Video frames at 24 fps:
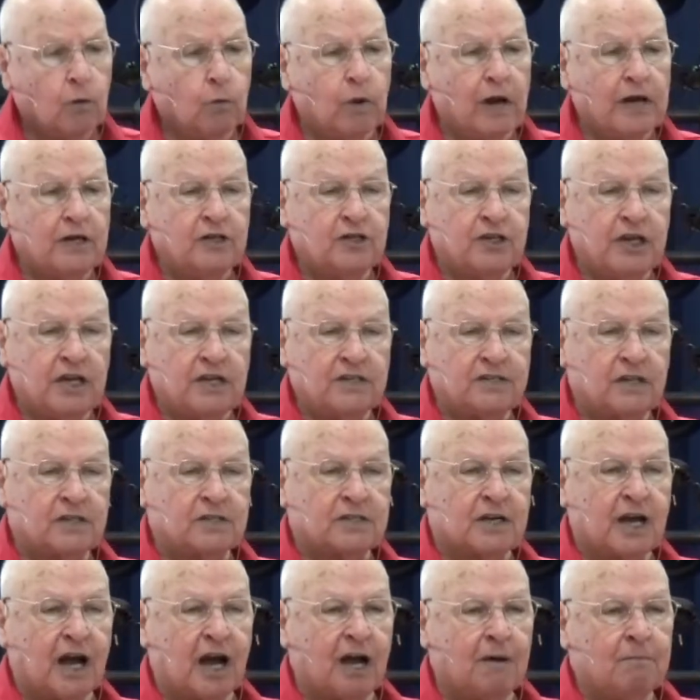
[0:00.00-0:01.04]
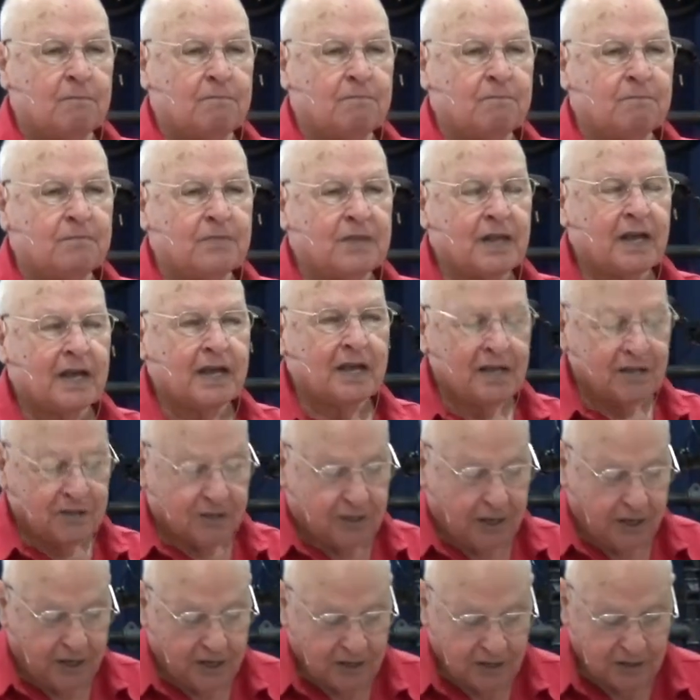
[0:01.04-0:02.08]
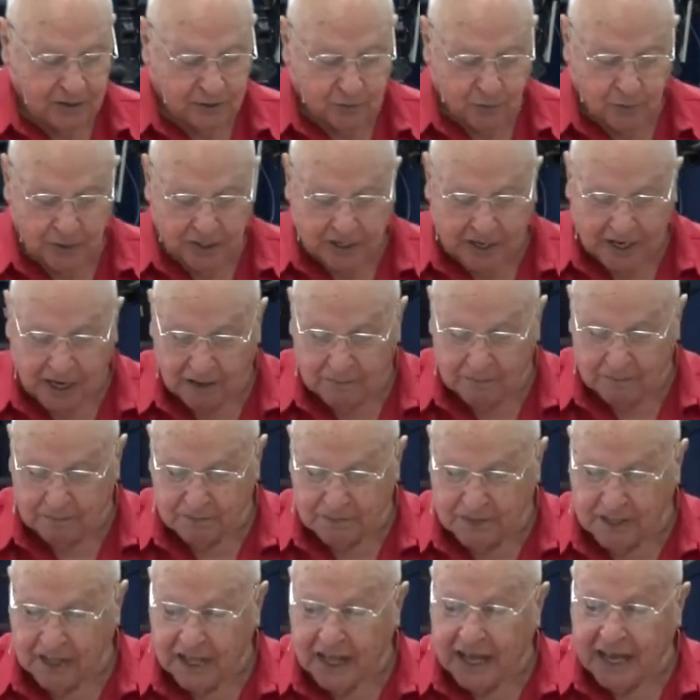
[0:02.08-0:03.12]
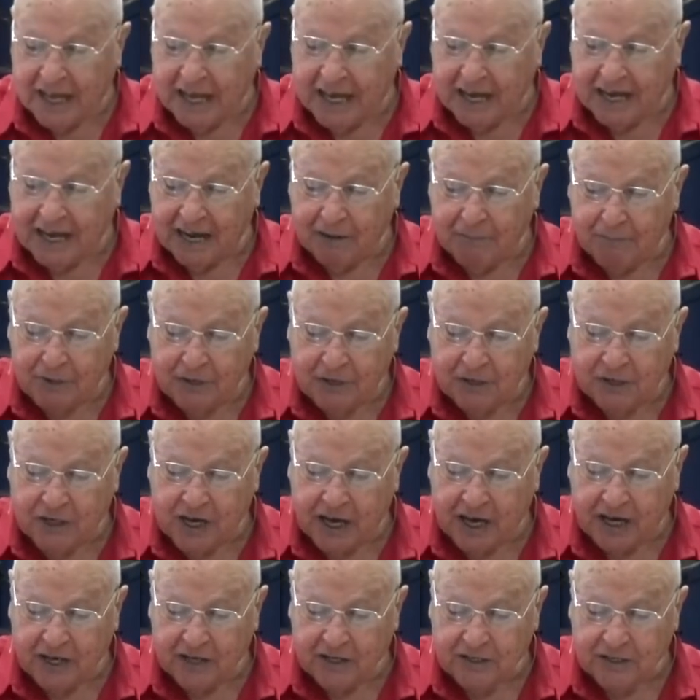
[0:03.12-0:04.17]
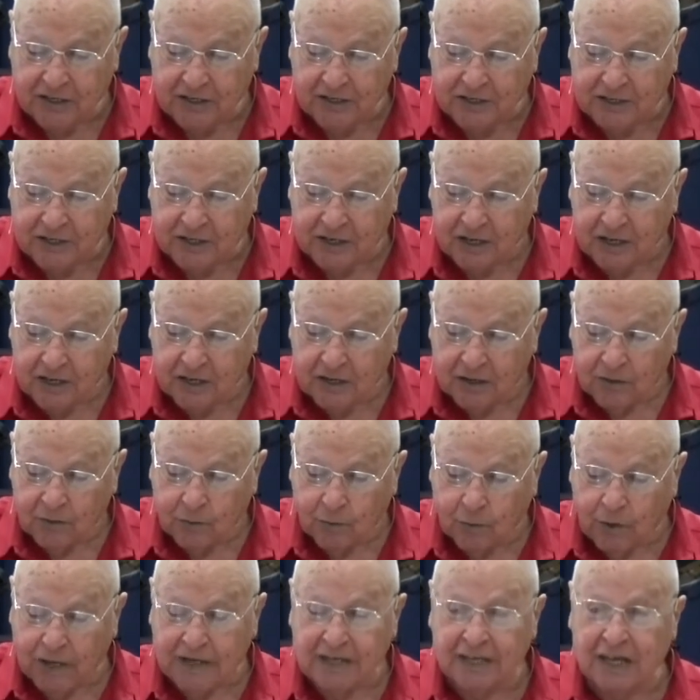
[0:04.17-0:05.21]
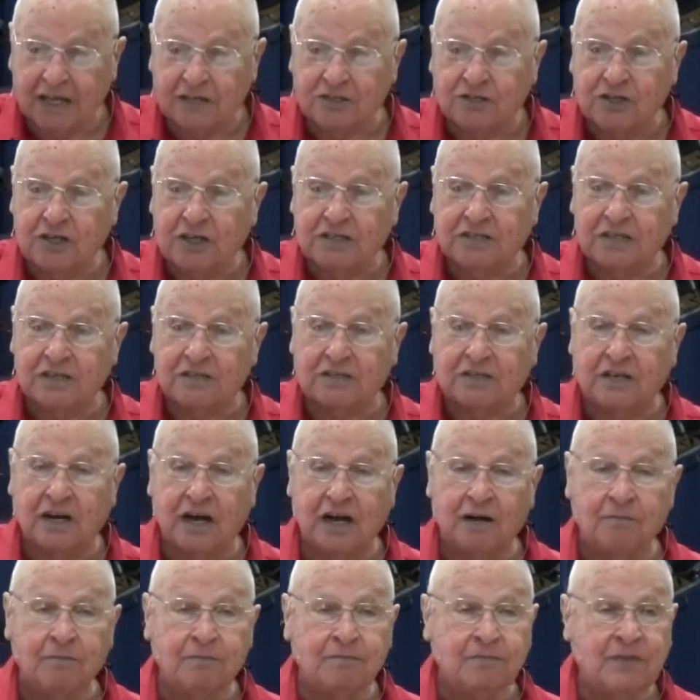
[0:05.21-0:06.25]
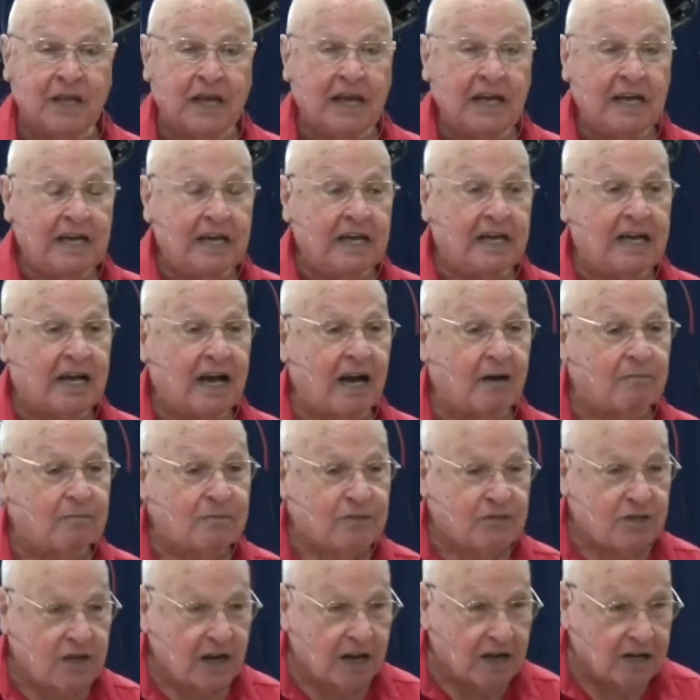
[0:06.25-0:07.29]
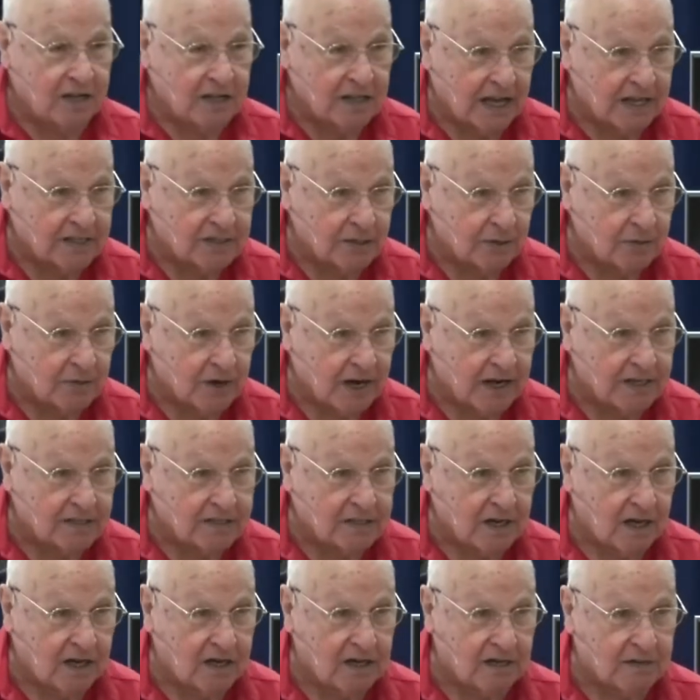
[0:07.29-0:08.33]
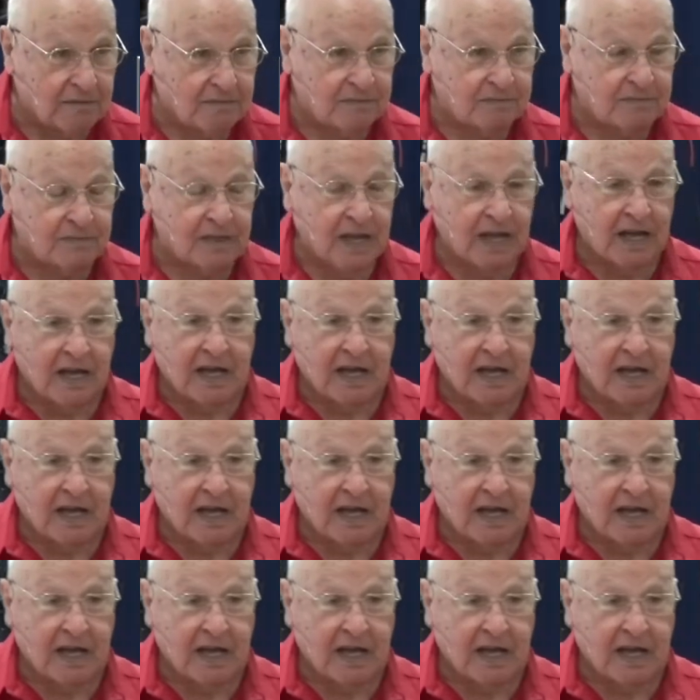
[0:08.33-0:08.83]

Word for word: When Jesus comes, things will come and have been changed. When does Jesus come? He comes right at the right time.